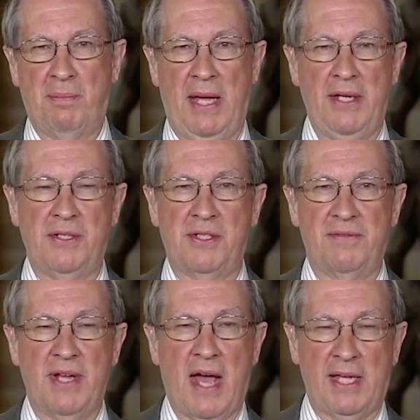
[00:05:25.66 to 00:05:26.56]
of pages
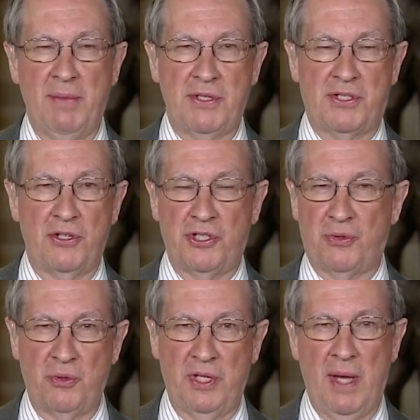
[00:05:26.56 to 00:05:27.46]
of documents,
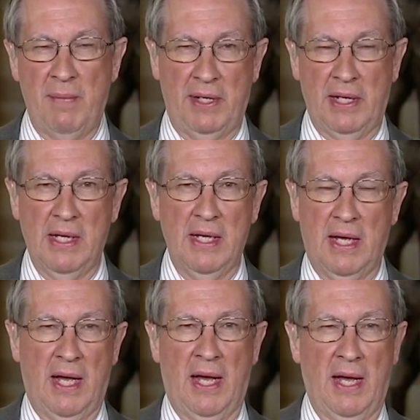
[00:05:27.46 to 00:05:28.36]
search through them, and
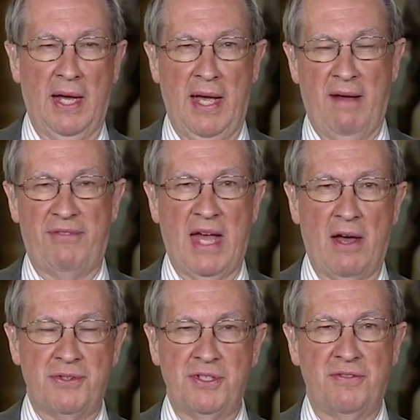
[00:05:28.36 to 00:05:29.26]
uh, have
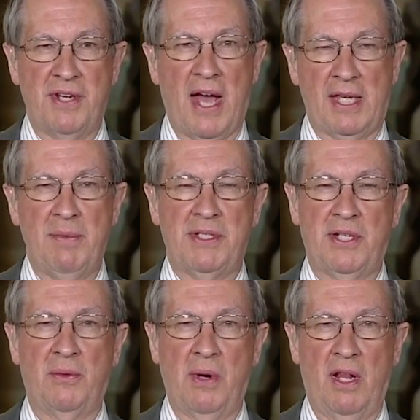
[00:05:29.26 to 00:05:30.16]
thousands of documents
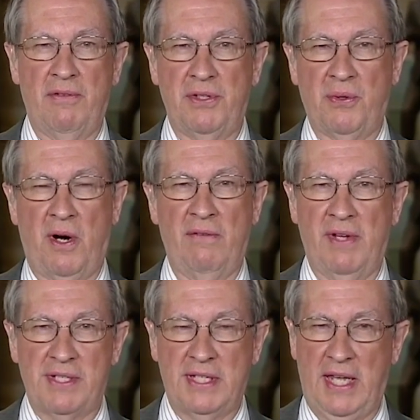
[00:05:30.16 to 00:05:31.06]
that are relevant to our
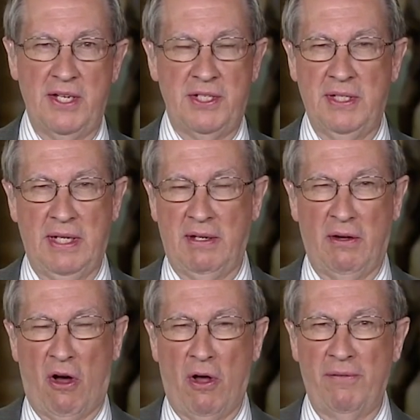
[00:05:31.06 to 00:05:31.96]
investigation
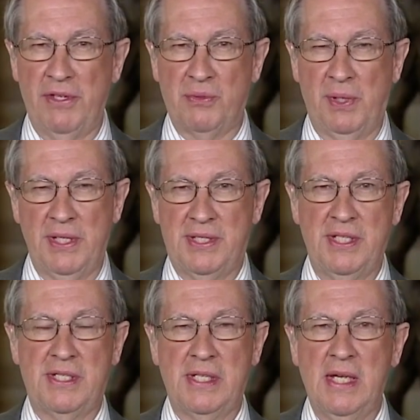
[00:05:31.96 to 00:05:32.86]
and all of these
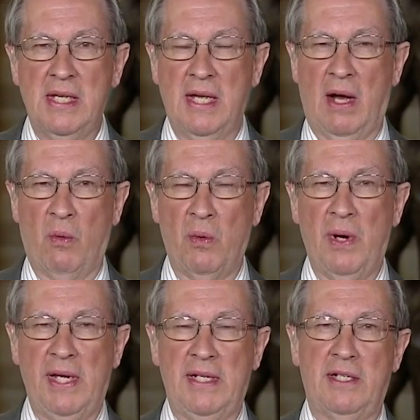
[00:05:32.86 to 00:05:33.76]
witnesses. Uh, we're
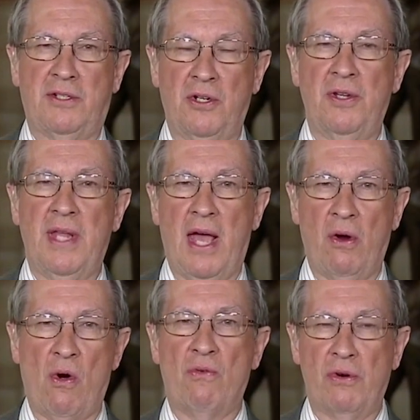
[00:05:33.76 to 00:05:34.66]
ready to turn
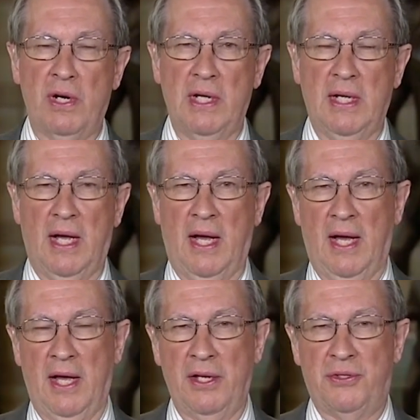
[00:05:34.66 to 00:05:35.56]
that over
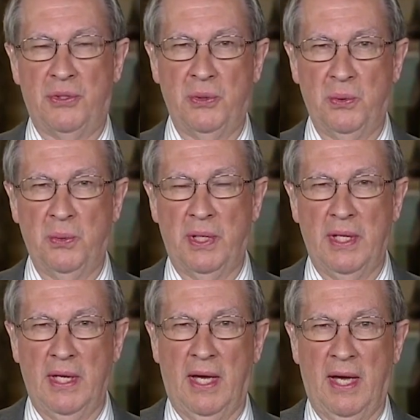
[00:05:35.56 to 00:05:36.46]
uh, to
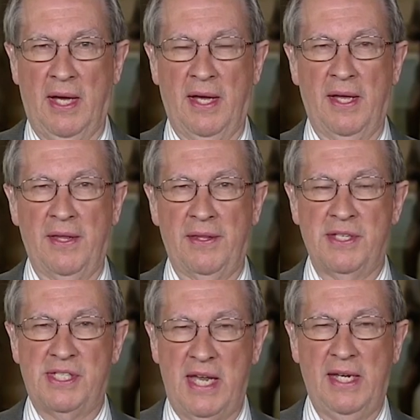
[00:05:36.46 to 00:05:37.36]

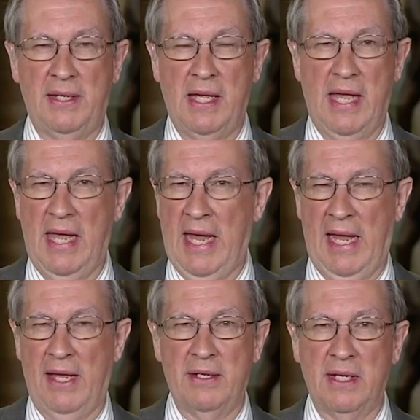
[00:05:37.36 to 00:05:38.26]
the Senate
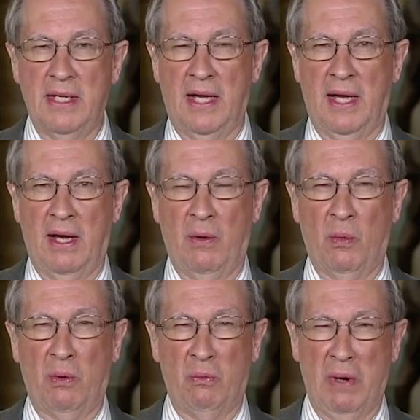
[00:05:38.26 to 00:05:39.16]
and uh,
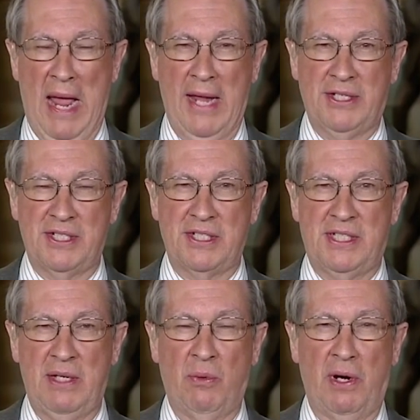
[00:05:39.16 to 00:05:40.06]
we're anxious to
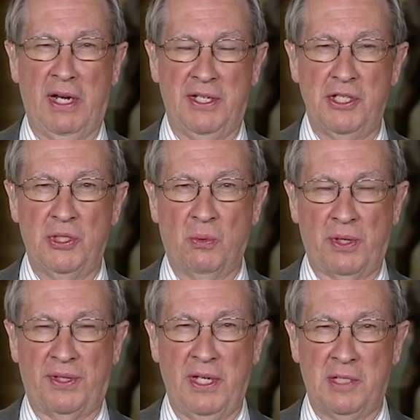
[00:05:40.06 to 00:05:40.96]
see what additional
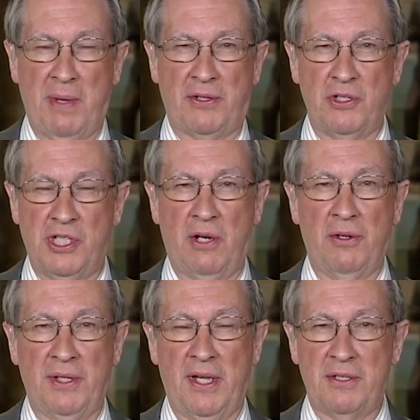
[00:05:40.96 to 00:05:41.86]
work the Inspector
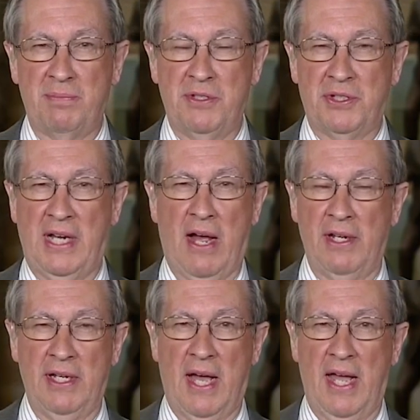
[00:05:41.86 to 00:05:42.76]
General does. Mr.
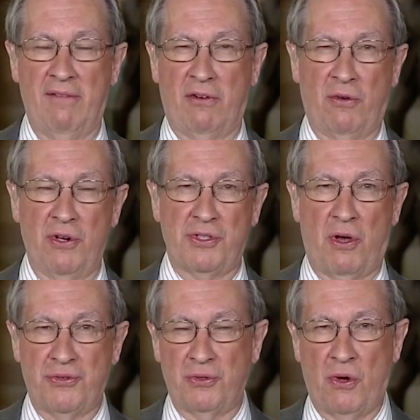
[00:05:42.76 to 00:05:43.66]
Gowdy and I have, of course,
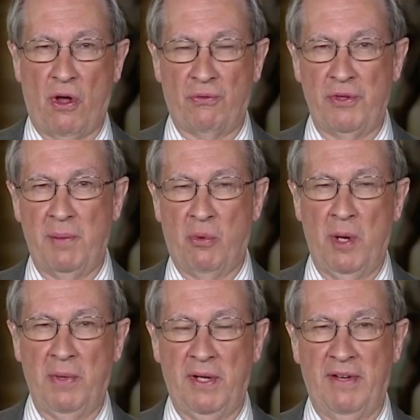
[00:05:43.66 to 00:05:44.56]
also called for the
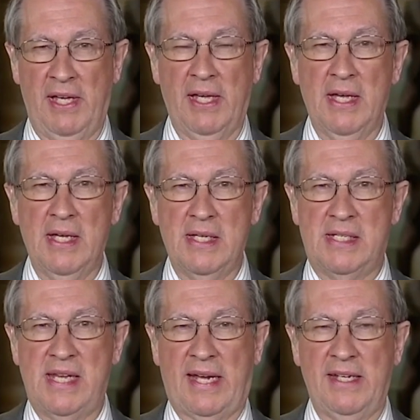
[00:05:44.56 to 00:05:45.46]
appointment of a
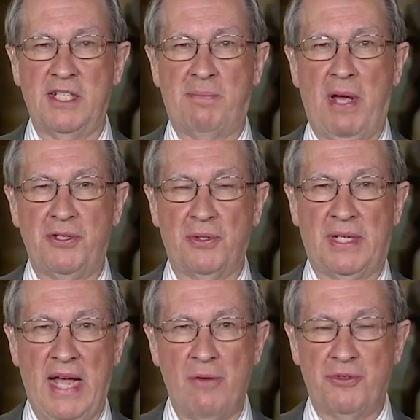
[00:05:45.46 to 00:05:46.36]
second special
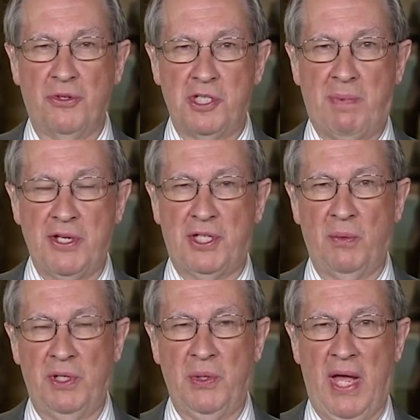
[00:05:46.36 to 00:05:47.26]
counsel,
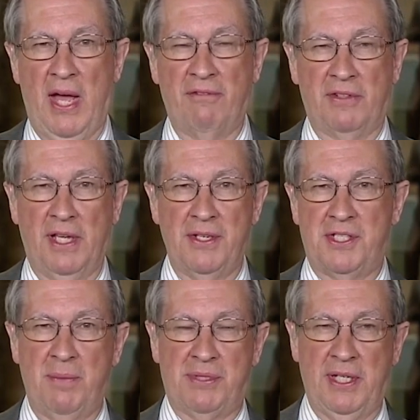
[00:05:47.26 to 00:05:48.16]
especially when you have Glenn
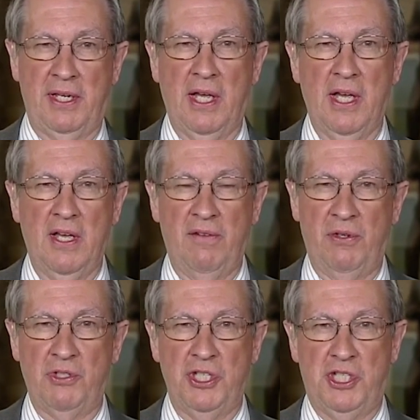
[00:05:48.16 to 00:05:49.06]
Simpson at
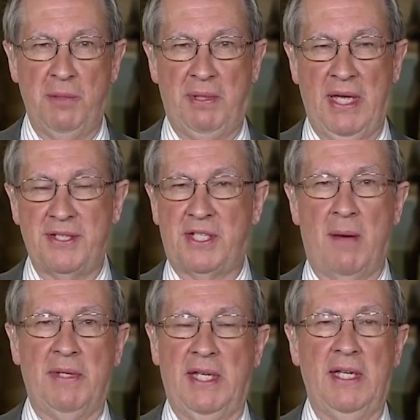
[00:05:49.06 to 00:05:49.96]
Fusion GPS
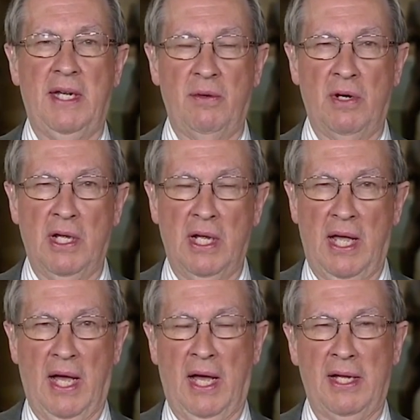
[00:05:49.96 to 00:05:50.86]
coming in and
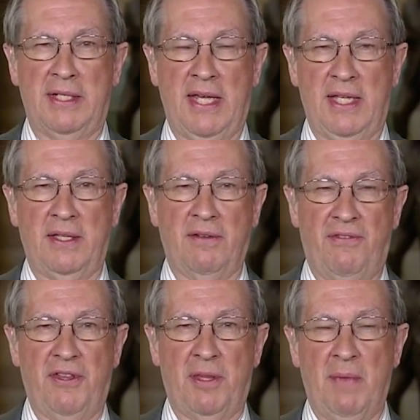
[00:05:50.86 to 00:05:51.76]
uh, taking the
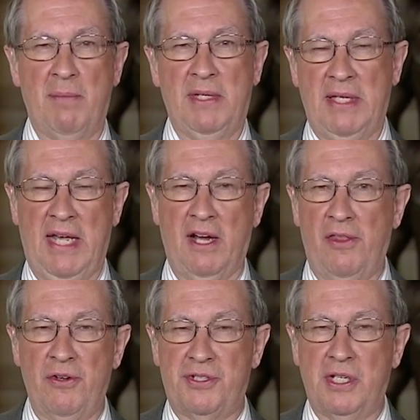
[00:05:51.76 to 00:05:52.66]
and Fifth on, Amendment, on and,
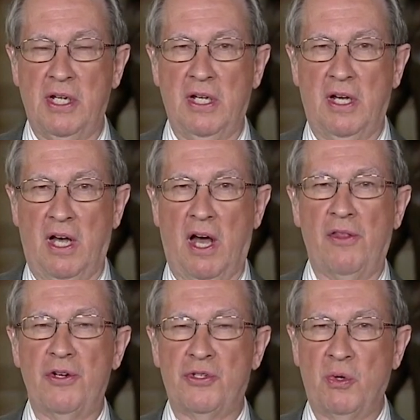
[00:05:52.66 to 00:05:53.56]
others, goes.
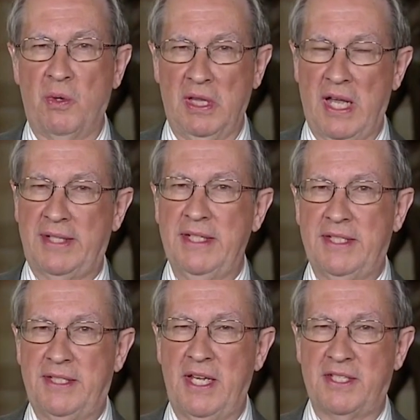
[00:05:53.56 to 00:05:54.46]
others um, who are um,
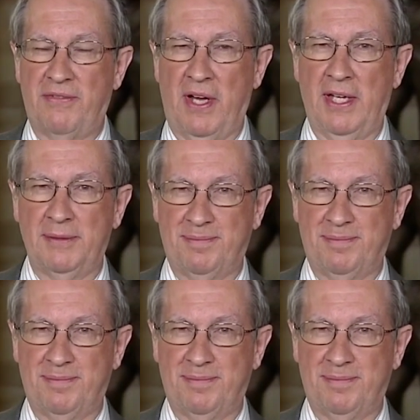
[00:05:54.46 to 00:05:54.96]
reluctant to testify. Yeah,